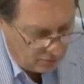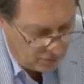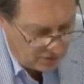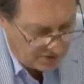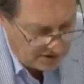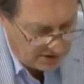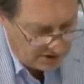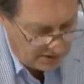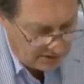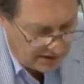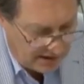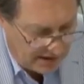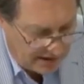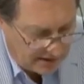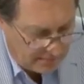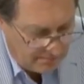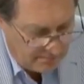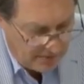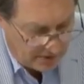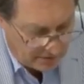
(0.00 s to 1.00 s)
What do you
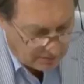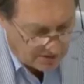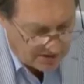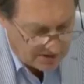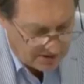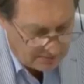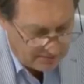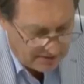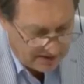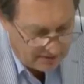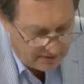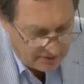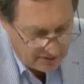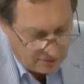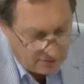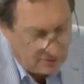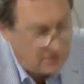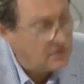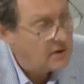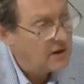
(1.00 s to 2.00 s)
like most about
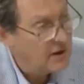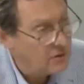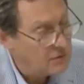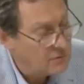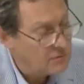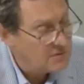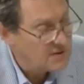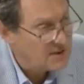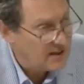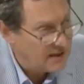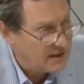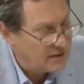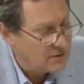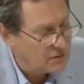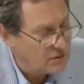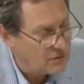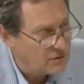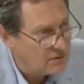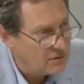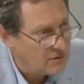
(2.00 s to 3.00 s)
your
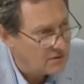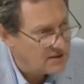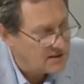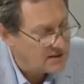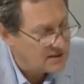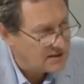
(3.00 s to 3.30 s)
hometown or